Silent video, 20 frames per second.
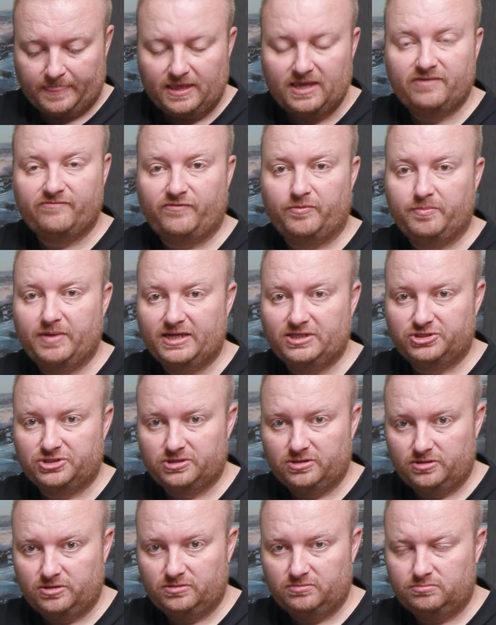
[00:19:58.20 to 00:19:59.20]

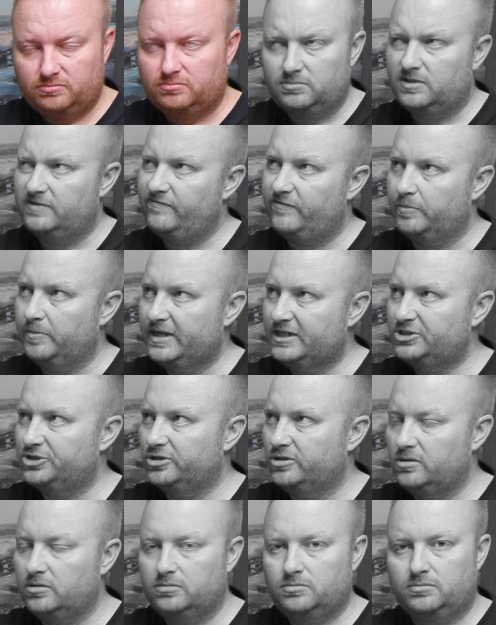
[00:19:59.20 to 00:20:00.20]
informational.
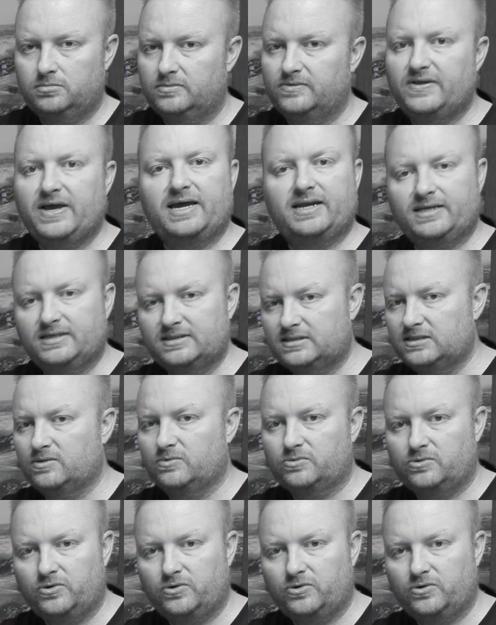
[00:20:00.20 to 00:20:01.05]
That is the